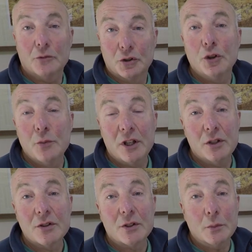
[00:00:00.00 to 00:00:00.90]
Do make
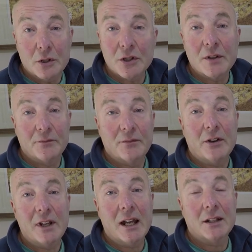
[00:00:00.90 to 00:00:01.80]
use of them because they're
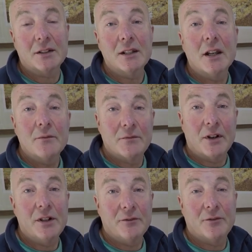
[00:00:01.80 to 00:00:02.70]
very handy,
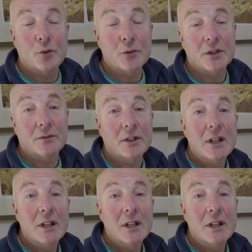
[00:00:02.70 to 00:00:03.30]
very informative.